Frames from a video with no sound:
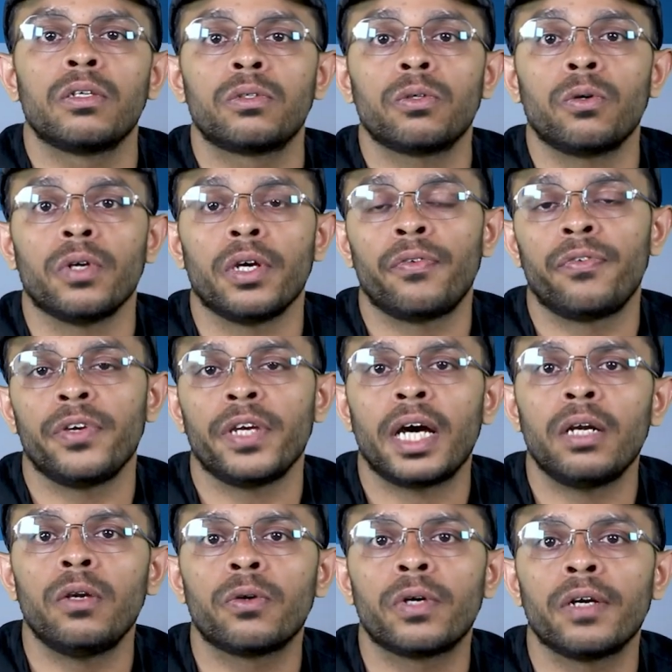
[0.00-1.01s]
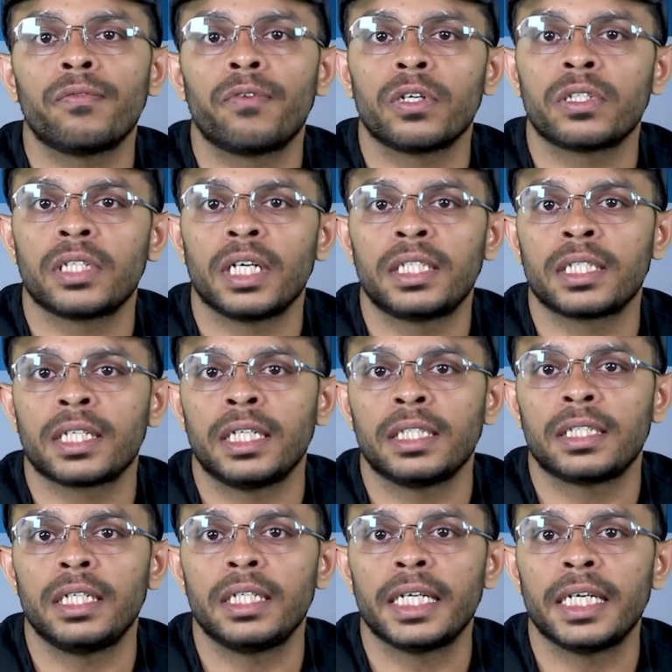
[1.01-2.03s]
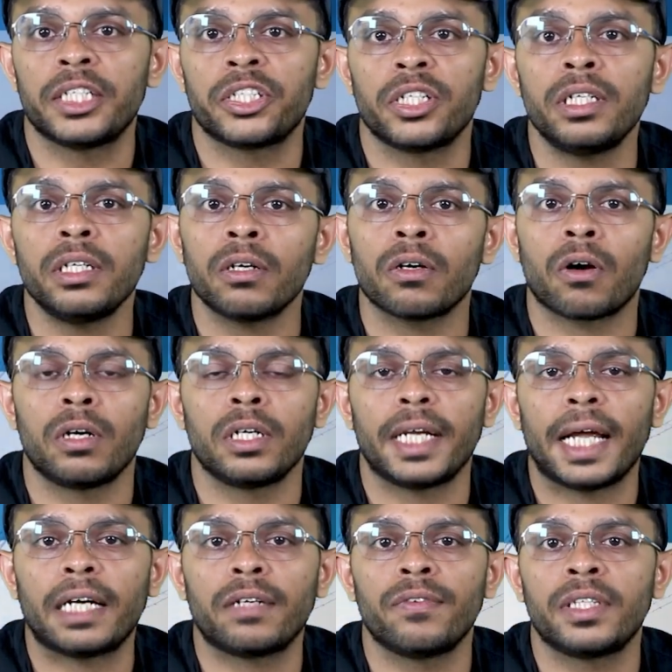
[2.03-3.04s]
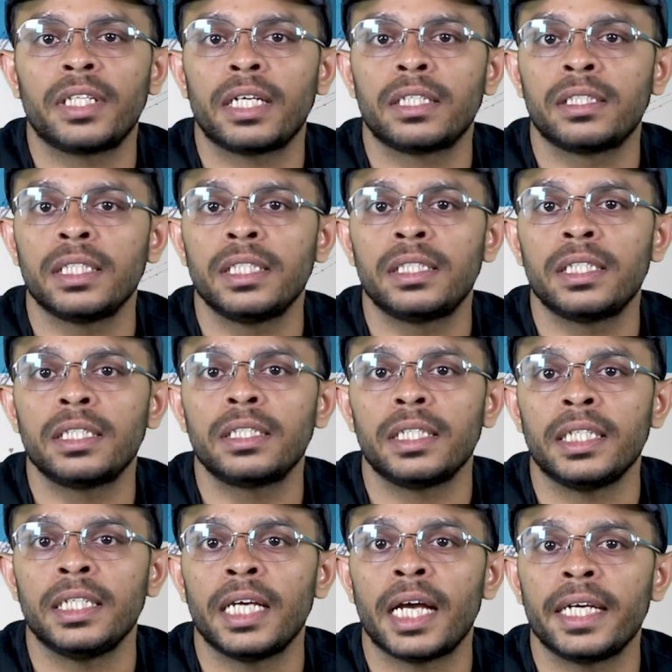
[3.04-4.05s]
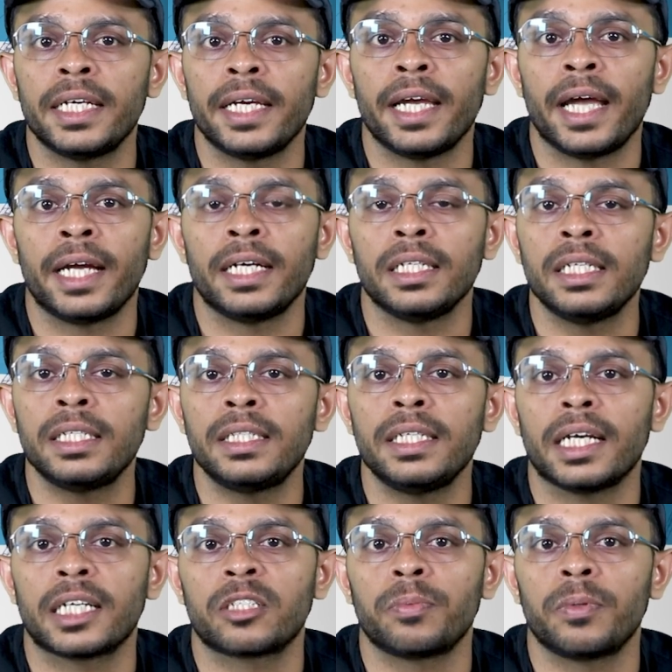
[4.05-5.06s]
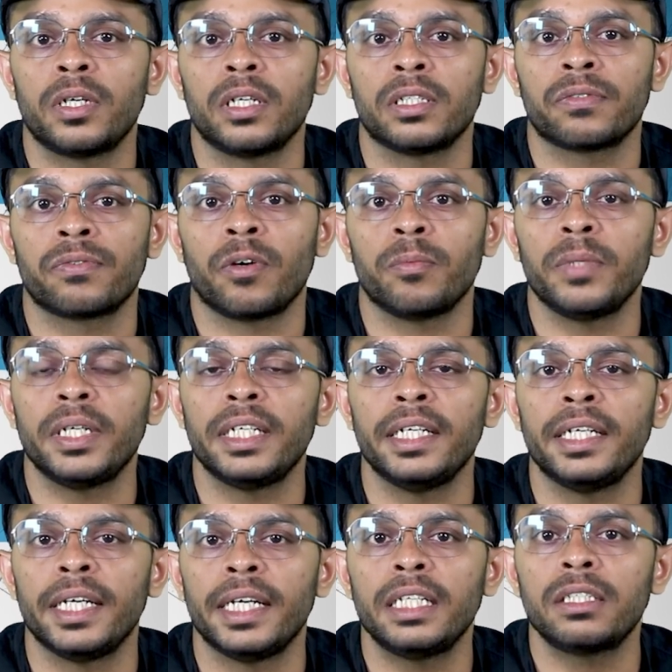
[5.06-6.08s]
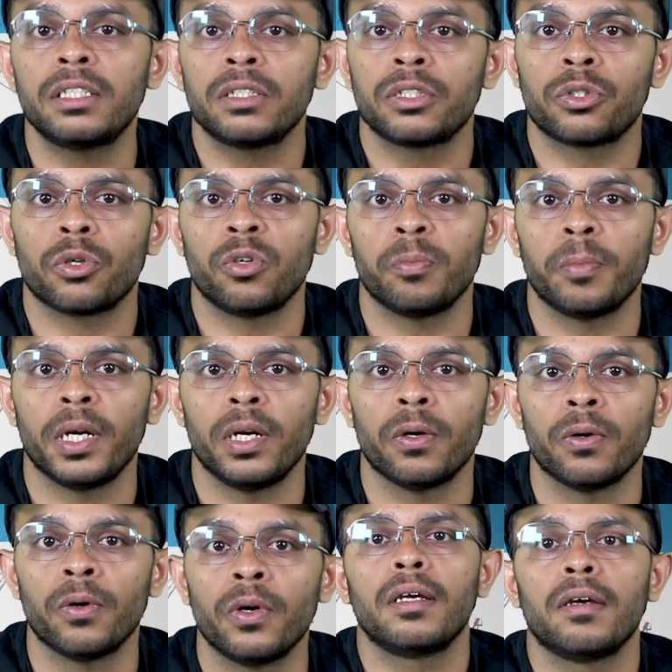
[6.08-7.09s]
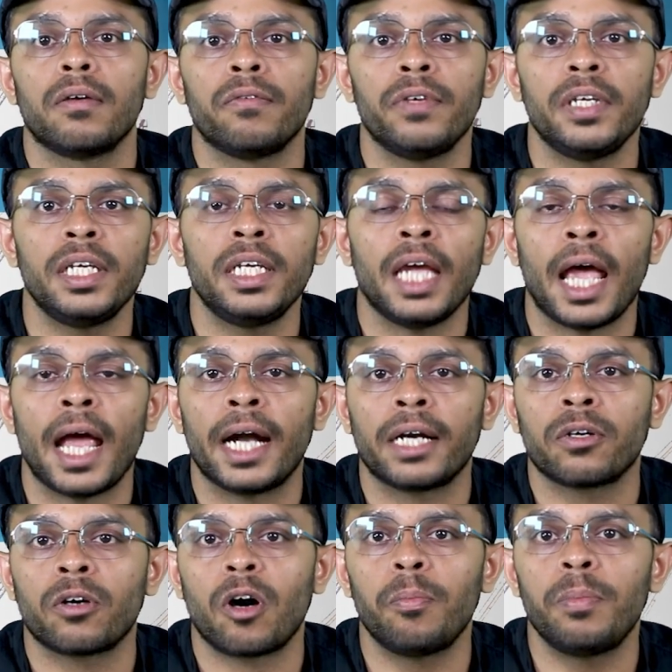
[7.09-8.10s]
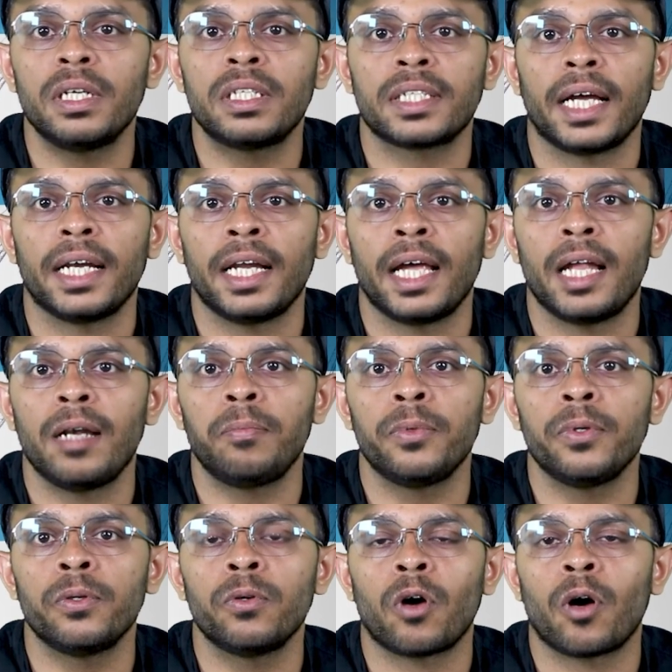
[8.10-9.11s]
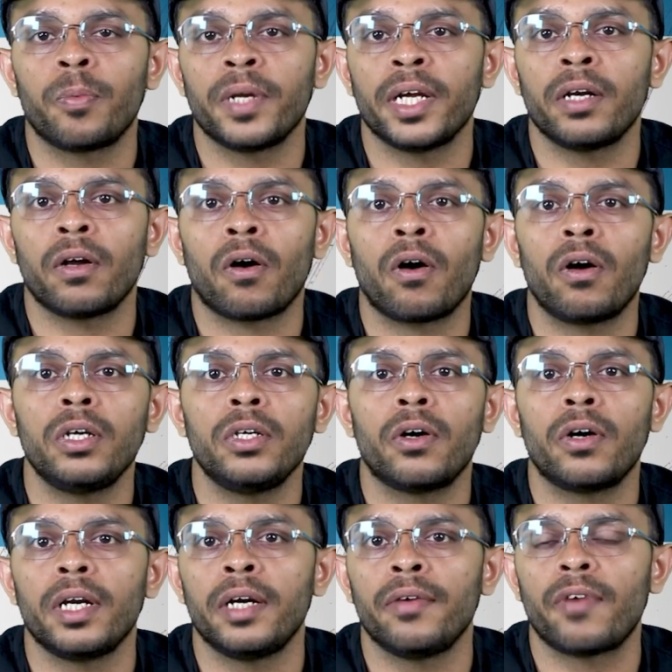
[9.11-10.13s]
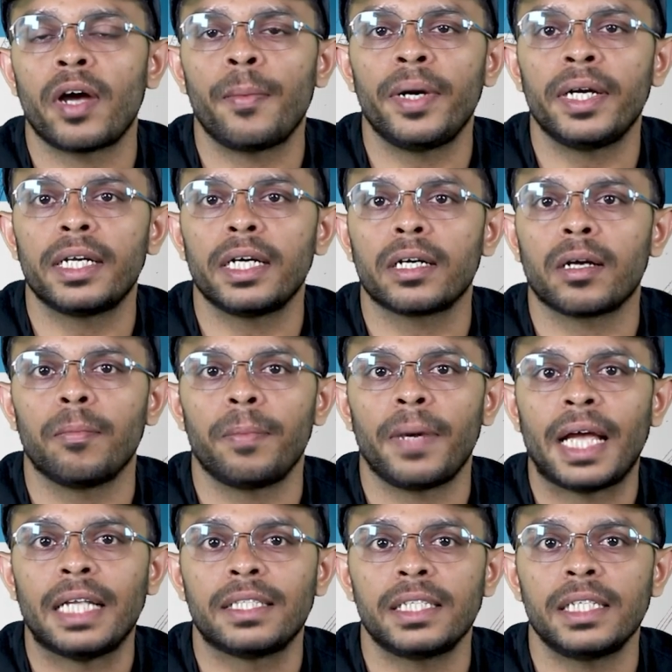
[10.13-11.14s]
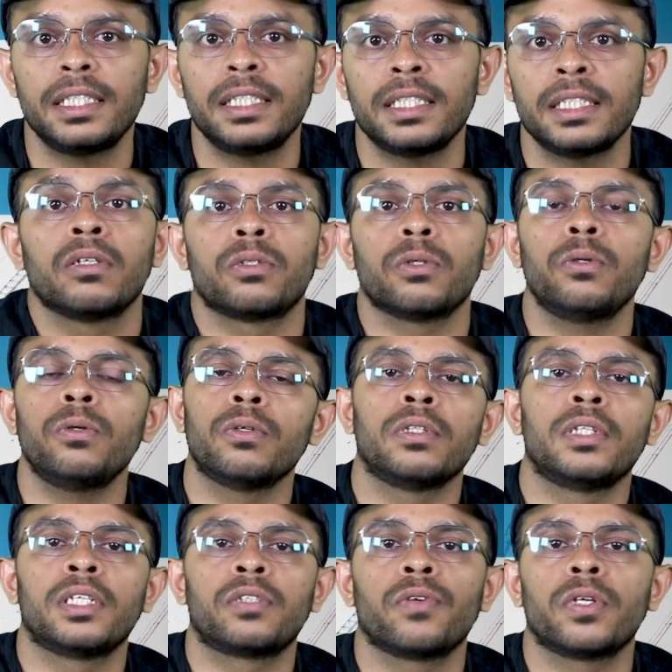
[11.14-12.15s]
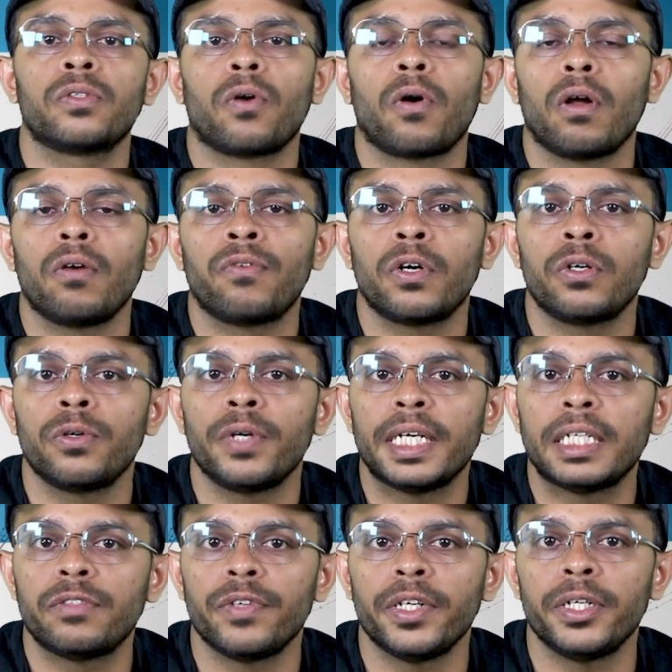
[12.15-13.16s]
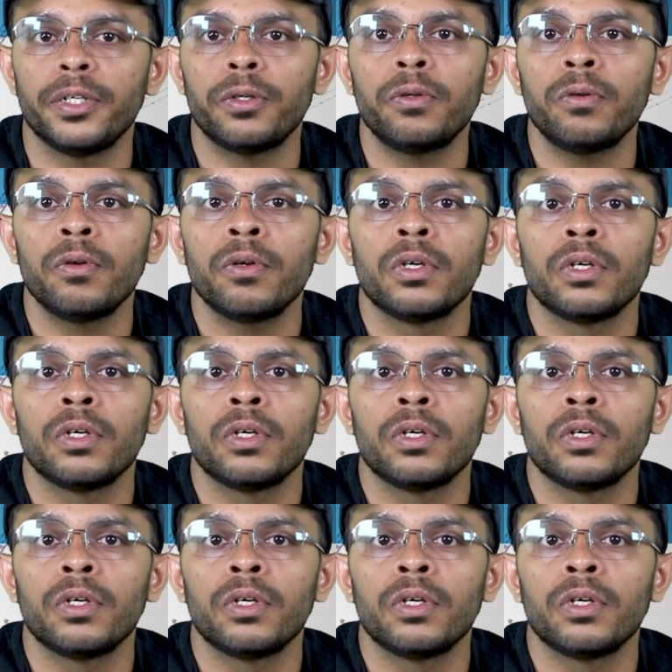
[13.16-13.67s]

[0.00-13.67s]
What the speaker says: So, if you are looking for such consultation, contact with our seasoned EIA and EC experts from the details shown below. We at Corpbiz can help you obtain all your environmental compliances. So, this was all for today's video.